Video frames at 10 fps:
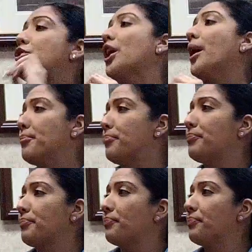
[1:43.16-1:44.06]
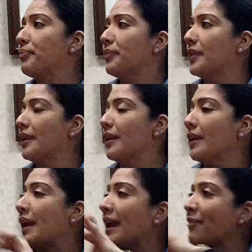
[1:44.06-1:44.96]
jump.
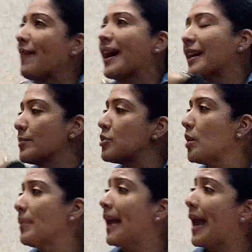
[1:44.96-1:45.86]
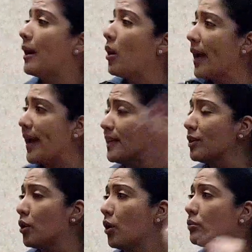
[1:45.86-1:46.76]
If I come to you and be like, okay, you
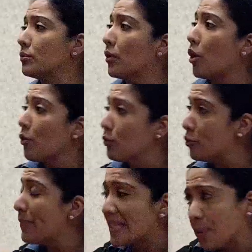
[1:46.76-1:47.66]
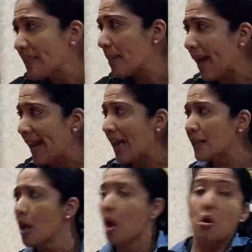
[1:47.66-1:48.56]
know, you messing with somebody
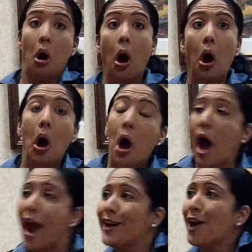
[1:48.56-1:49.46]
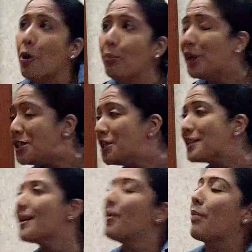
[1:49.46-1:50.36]
else? No, I ain't got no bitches.
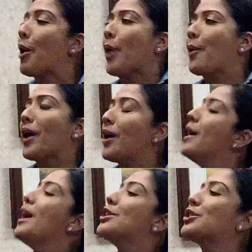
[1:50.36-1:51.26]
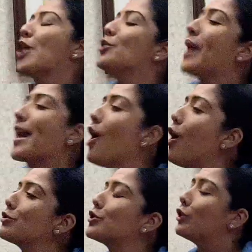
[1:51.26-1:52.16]
Sir, you got a
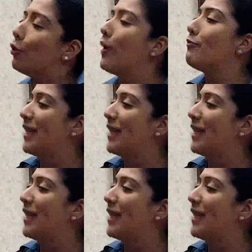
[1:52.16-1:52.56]
whole slew of